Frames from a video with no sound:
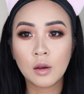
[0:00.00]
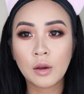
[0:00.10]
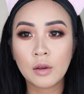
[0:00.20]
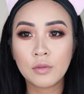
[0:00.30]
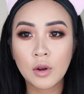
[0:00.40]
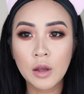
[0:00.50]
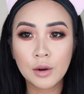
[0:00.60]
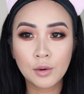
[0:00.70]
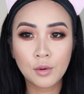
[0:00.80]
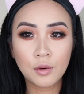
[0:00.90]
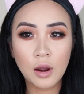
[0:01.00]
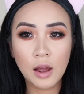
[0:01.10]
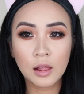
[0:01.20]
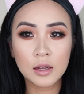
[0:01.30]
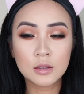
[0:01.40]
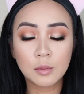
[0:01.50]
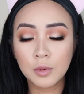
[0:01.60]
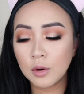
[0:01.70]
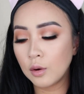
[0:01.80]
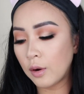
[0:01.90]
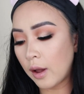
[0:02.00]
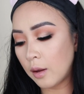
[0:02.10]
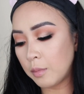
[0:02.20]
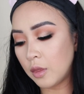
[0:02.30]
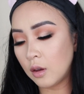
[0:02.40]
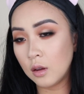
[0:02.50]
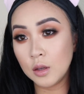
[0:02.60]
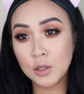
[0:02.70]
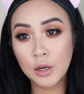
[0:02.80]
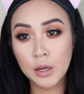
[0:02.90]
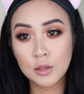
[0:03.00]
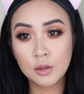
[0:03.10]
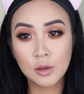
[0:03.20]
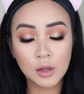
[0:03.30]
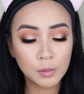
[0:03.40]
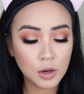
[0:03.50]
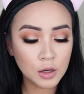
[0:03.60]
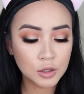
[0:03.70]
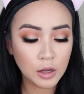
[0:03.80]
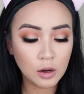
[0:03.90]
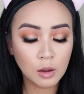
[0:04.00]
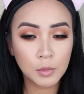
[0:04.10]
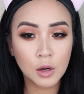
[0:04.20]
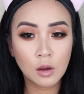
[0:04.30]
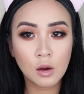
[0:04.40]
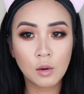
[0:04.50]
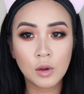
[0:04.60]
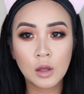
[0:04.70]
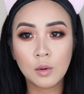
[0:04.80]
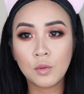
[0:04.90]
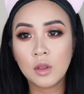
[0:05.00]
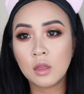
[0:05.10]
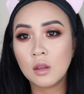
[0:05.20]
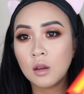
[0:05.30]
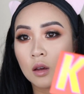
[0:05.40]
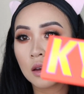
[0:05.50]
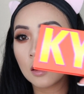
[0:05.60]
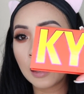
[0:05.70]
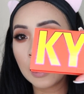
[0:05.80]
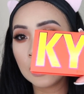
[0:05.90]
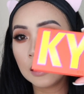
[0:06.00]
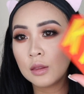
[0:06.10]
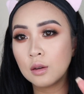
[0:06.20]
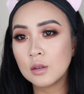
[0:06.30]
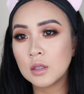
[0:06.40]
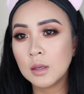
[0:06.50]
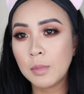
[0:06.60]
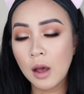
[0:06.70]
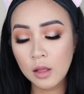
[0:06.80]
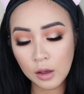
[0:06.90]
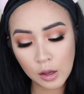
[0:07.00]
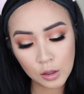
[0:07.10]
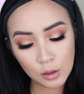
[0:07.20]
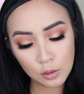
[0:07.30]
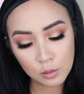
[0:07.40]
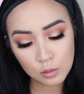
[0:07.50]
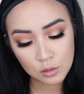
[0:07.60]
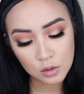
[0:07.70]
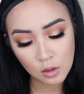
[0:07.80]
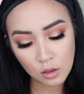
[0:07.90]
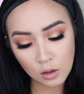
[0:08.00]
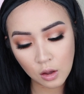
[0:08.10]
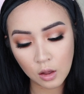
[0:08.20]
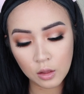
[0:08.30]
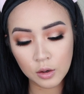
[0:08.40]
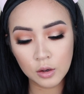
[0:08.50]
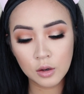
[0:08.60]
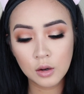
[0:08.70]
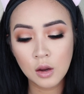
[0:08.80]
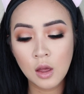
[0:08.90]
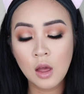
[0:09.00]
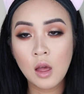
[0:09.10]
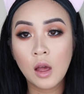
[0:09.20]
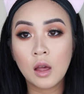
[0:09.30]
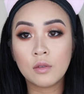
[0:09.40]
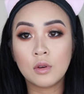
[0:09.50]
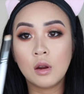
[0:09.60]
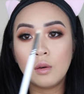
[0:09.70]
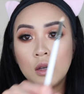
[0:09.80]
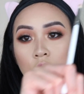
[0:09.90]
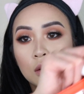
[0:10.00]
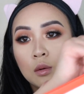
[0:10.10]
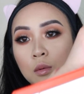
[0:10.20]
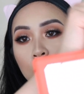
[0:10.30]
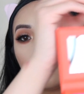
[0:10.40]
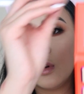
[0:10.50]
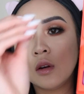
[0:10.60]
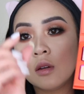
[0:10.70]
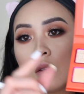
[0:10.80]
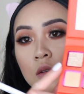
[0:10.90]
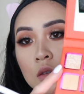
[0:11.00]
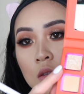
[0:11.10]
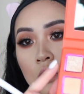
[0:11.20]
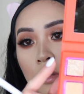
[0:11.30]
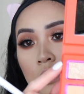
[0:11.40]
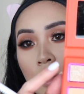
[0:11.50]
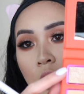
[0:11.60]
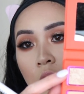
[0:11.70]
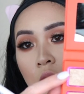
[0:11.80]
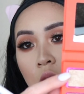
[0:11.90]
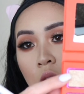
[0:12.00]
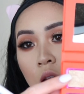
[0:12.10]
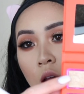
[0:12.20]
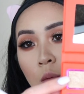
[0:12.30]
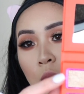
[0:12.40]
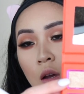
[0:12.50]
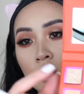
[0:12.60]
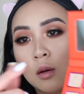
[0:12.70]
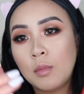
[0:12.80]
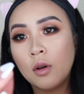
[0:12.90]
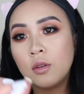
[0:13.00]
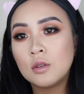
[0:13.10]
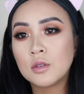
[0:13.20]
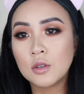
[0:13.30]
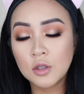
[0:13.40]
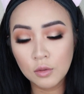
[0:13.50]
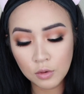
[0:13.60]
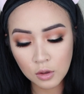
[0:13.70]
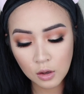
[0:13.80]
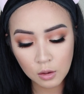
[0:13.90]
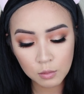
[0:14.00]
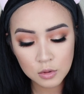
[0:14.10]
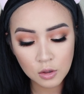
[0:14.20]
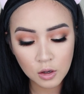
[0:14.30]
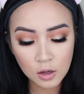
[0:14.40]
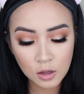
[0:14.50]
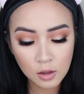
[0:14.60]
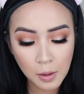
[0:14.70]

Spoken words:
Okay, I forgot inner corner highlights, so I'm gonna grab the JH30 brush and I'm gonna go in with the Kylie Thirsty palette and use the color. I have no idea what it is. It's this guy. I'm not gonna bother searching for the name, sorry.